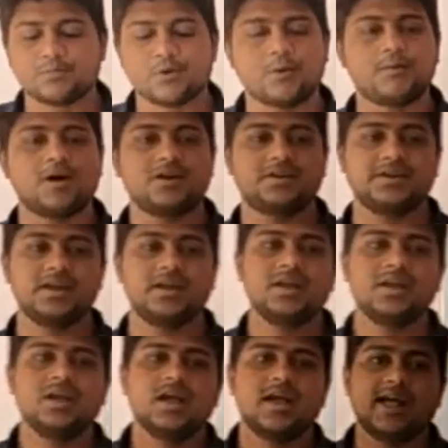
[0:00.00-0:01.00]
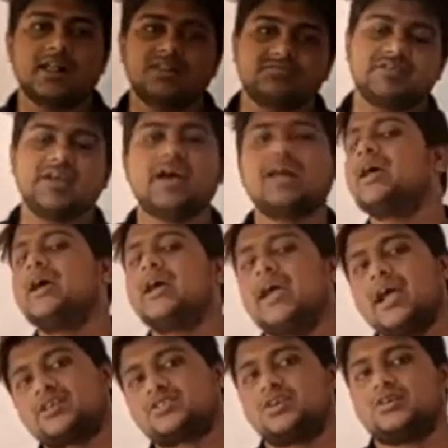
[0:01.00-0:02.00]
poverty, healthcare,
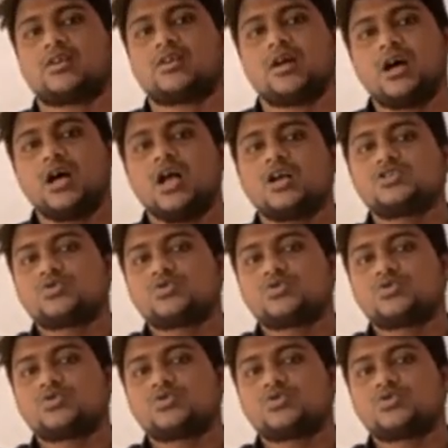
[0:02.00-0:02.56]
etc.